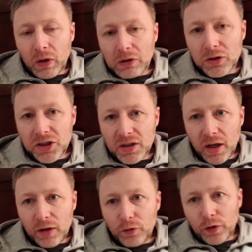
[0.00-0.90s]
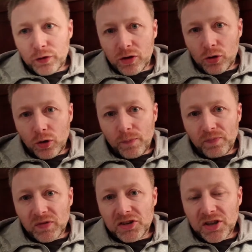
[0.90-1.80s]
so she died 52.
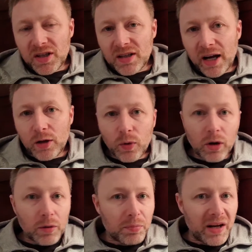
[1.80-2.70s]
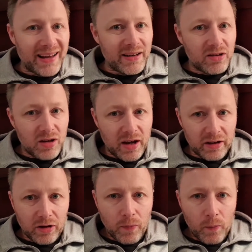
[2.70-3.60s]
She died with her brain
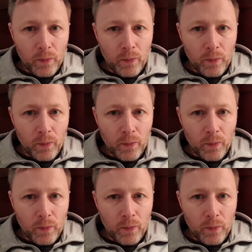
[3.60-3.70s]
intact.